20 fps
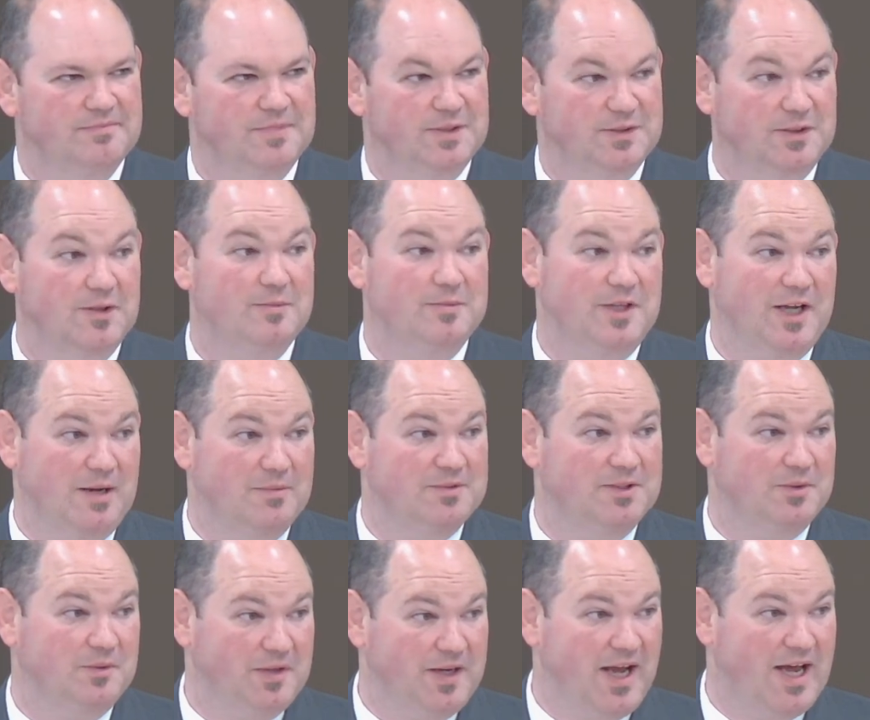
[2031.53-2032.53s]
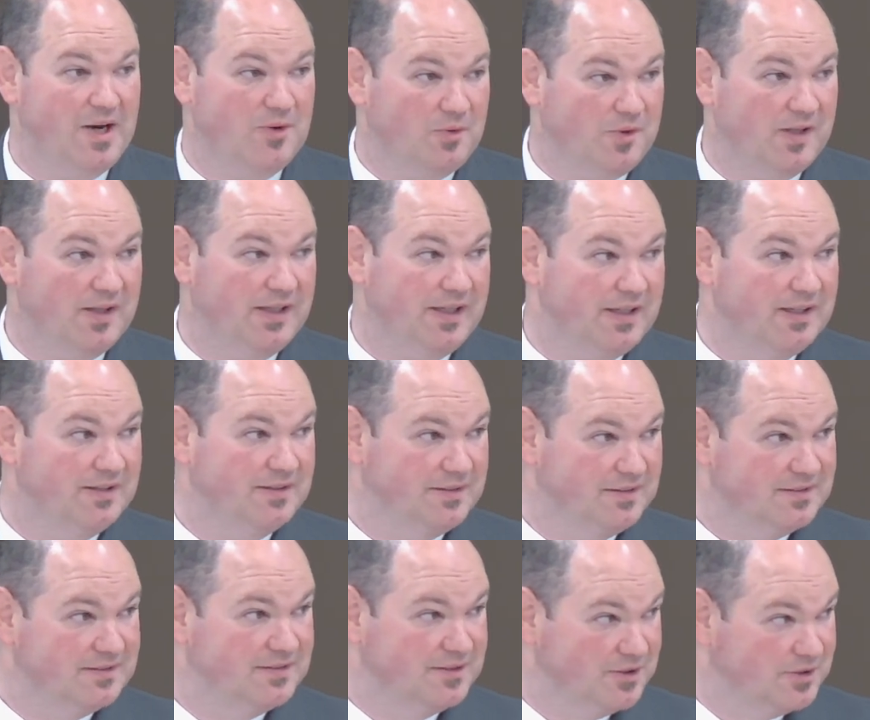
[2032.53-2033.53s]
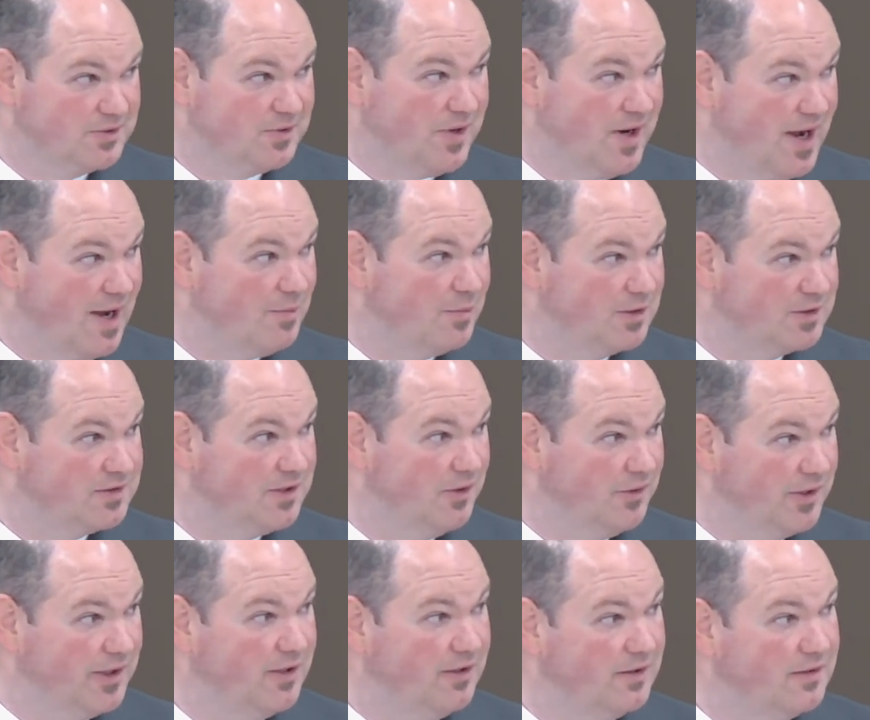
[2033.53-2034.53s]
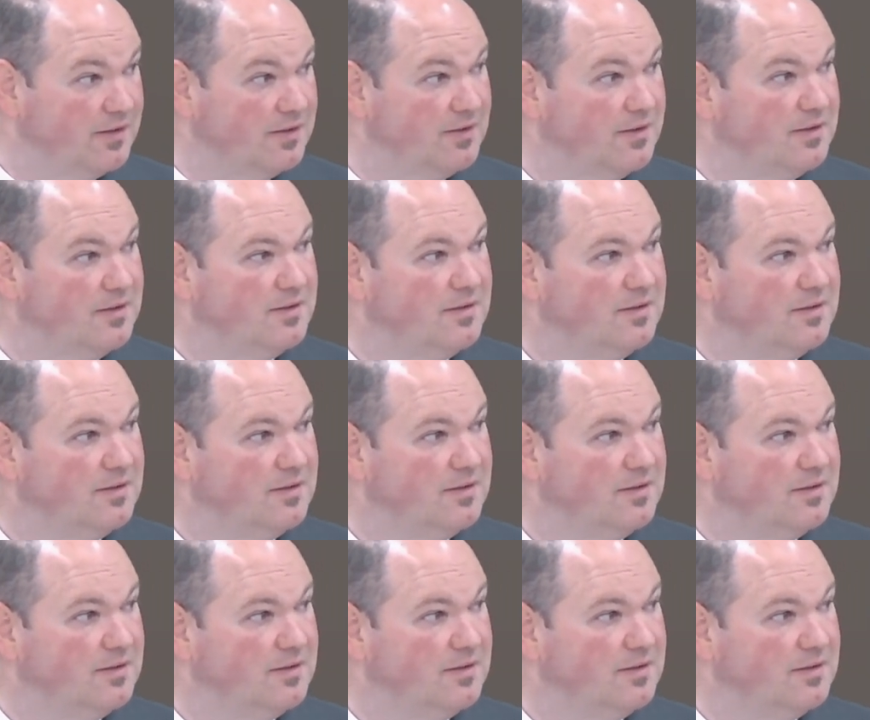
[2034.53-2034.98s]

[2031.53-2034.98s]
but sometimes it would adequately describe what's going on.